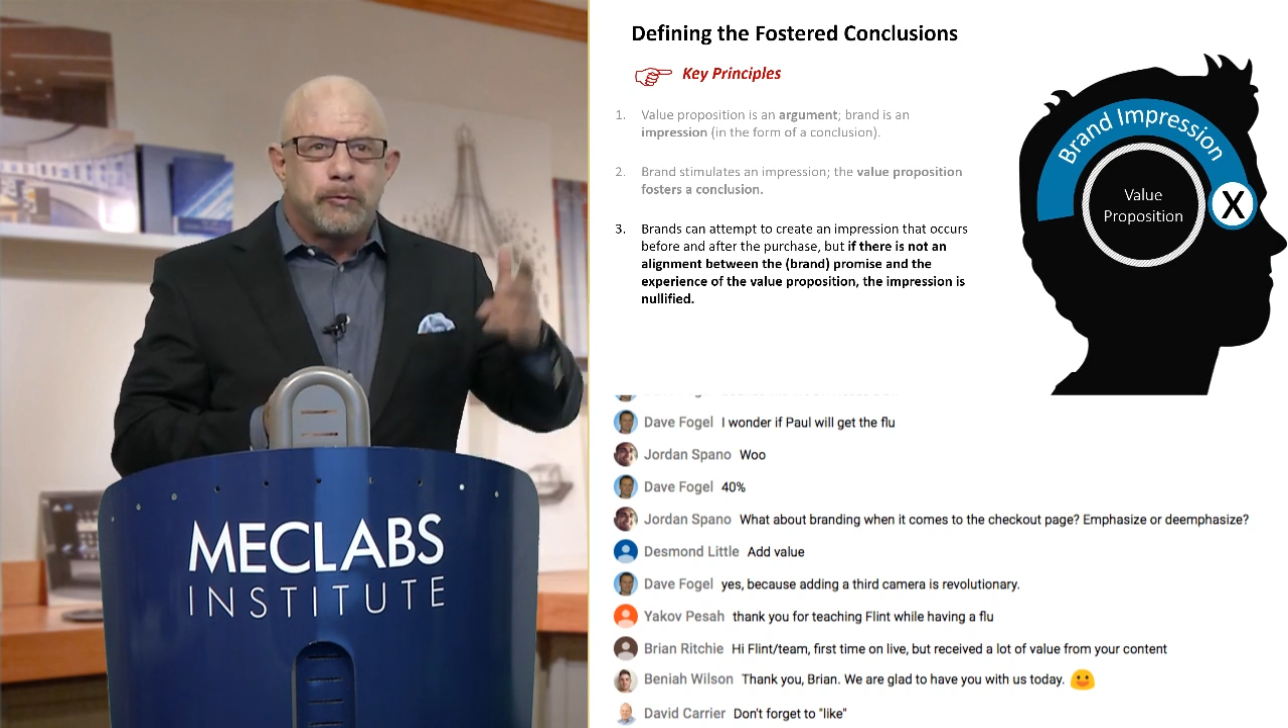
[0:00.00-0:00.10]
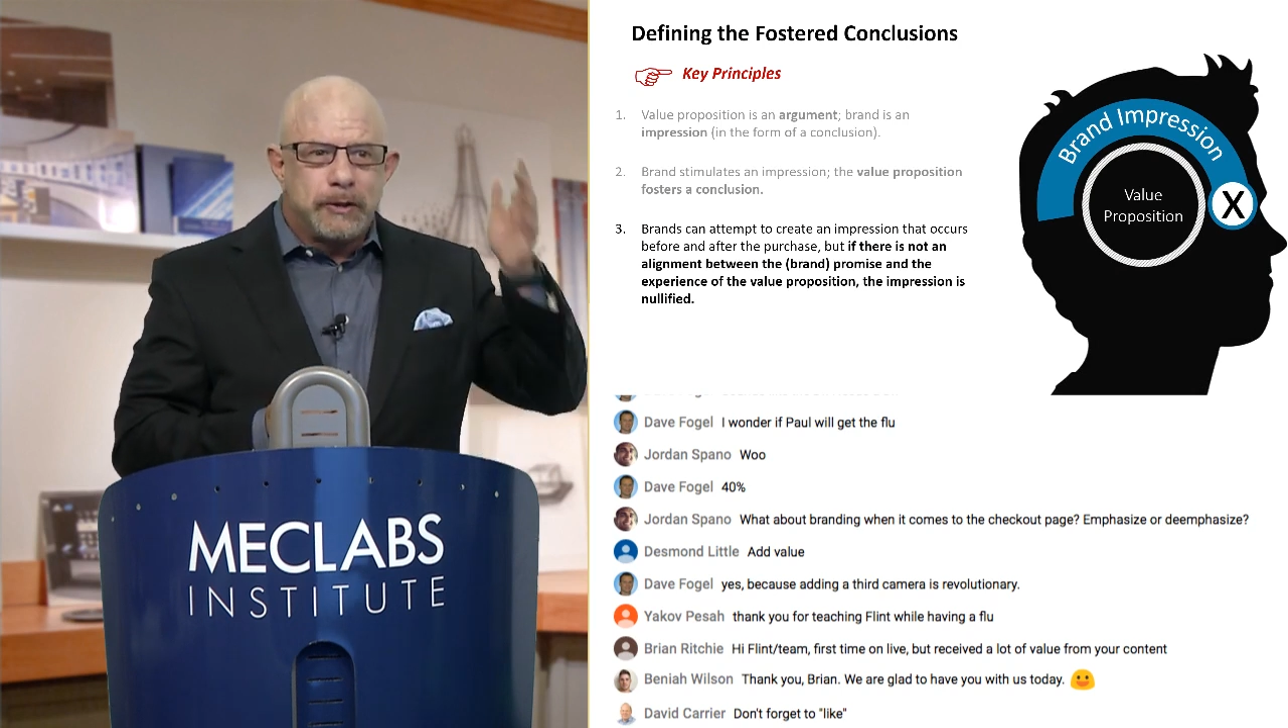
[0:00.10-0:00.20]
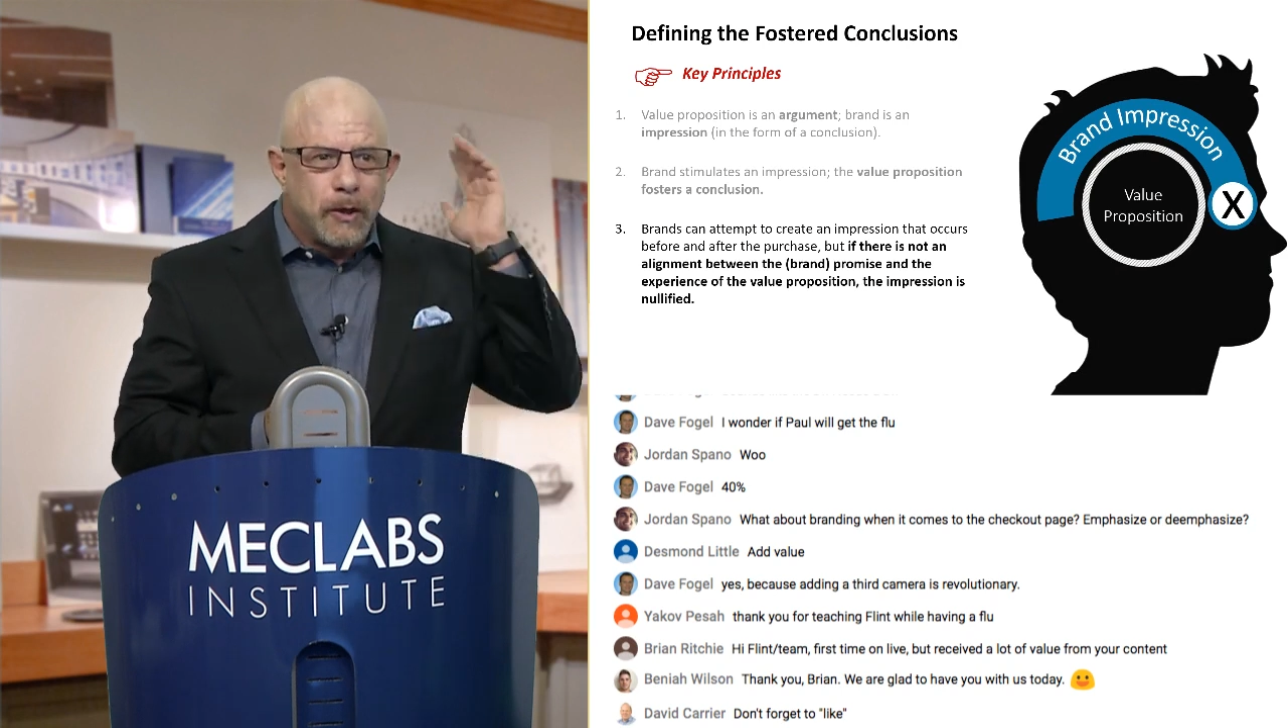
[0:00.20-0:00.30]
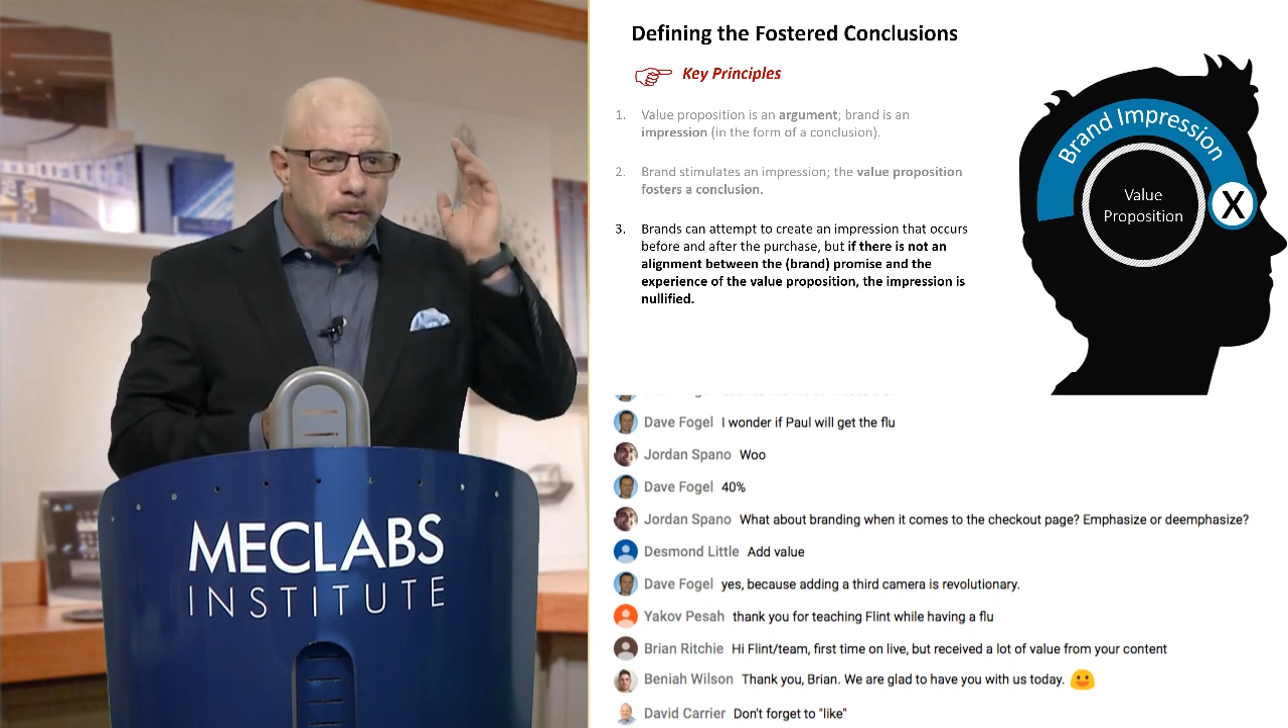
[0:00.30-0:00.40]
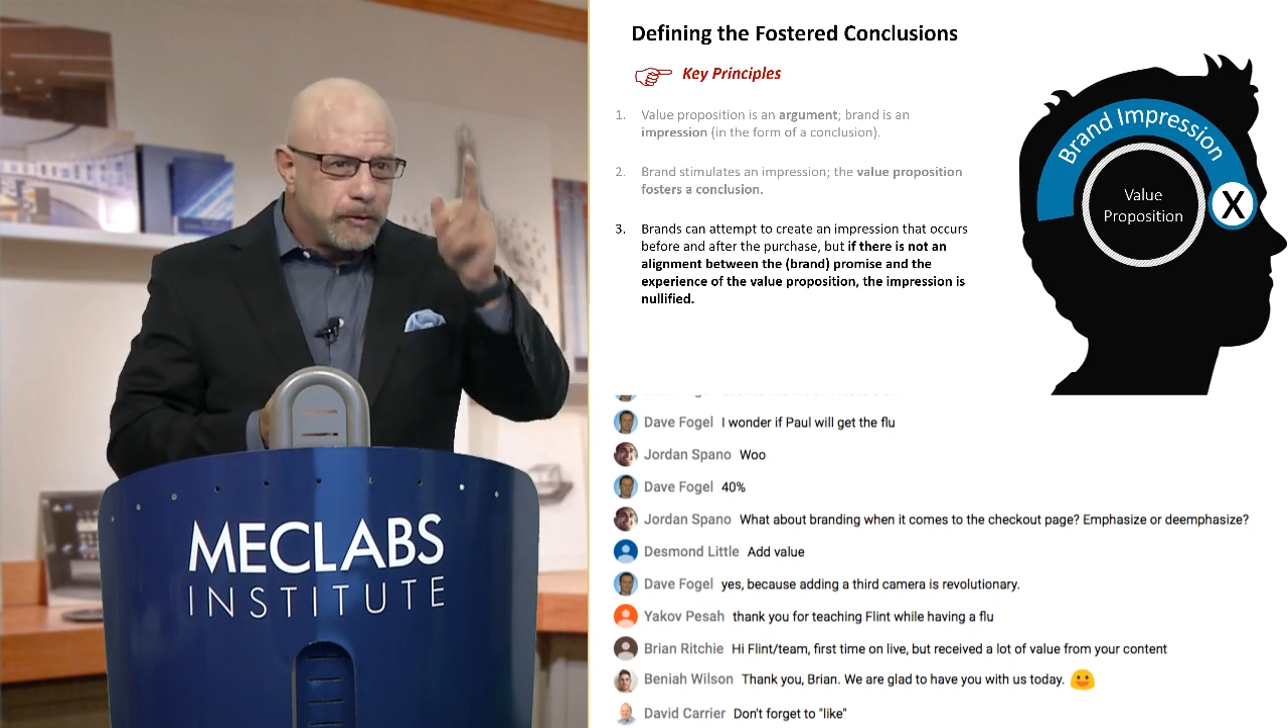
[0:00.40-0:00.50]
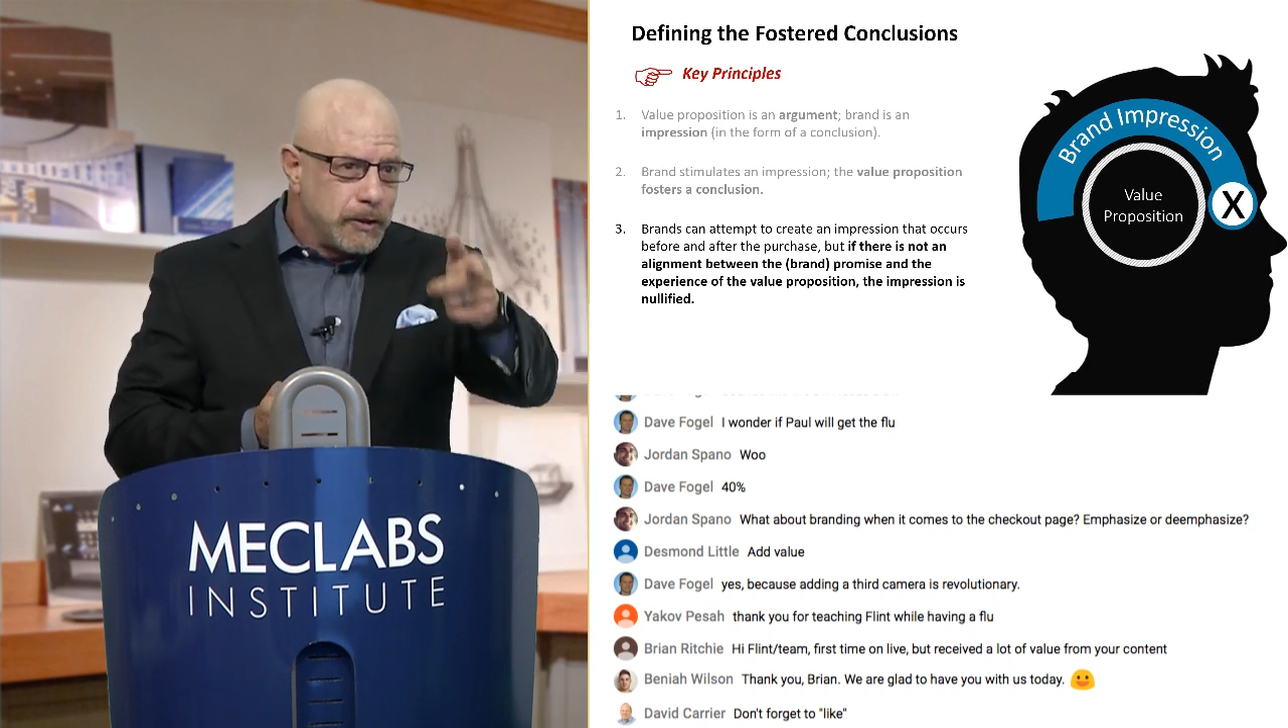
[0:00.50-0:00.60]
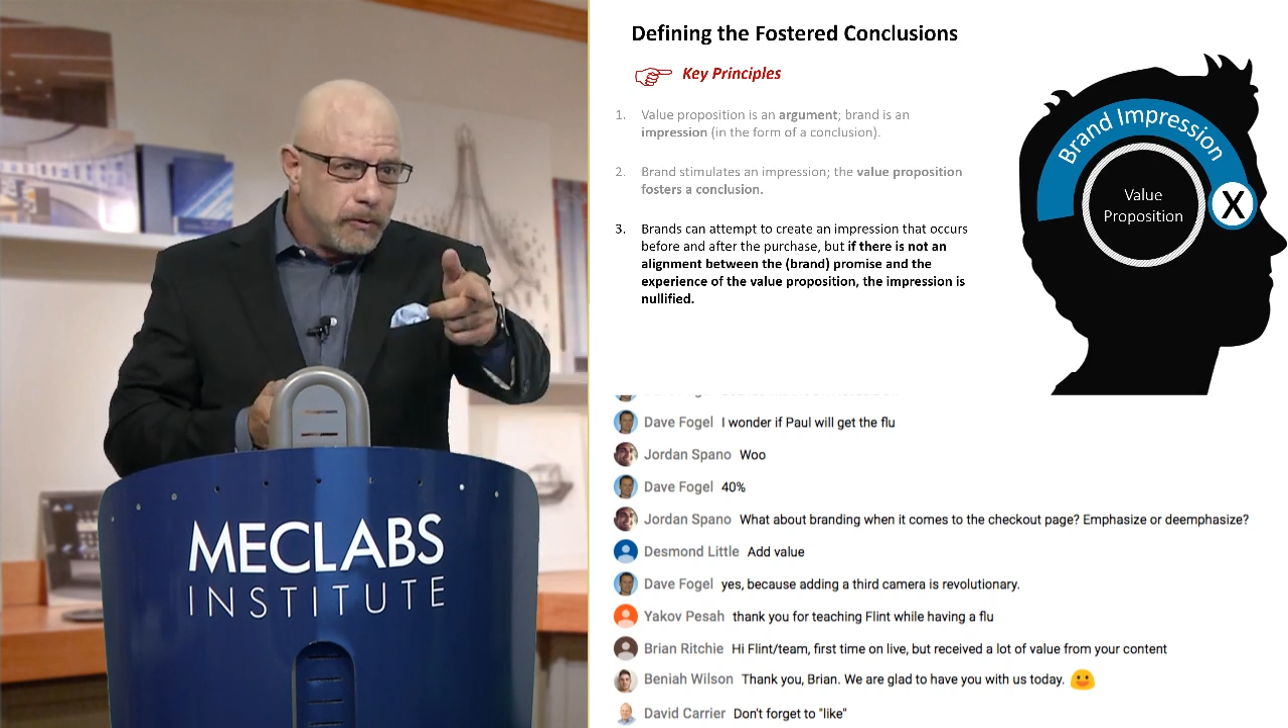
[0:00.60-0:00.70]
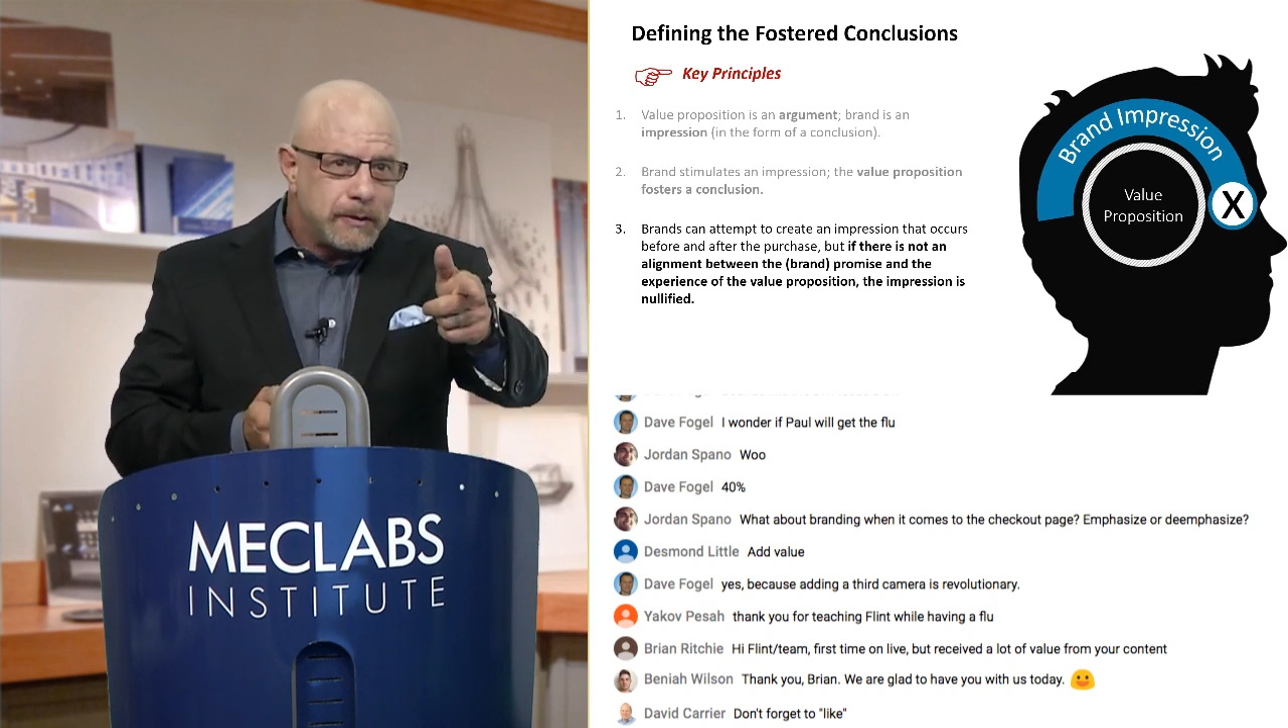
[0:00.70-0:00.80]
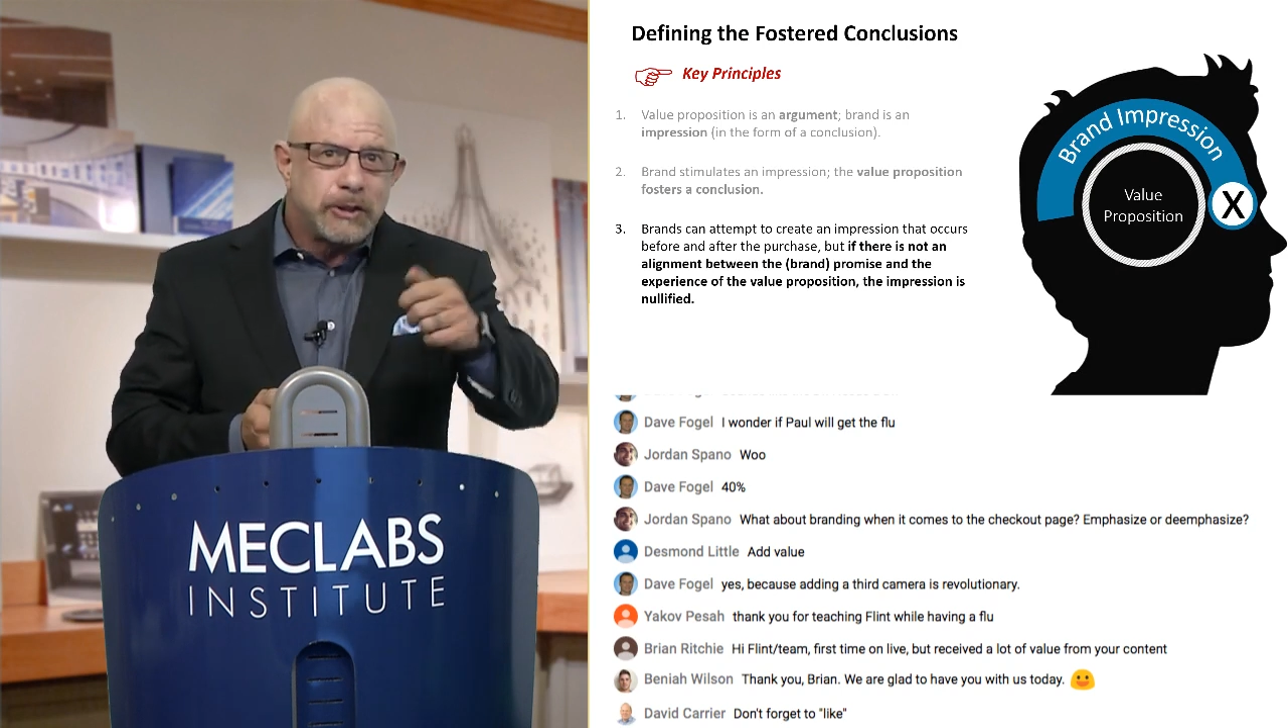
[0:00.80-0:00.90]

use the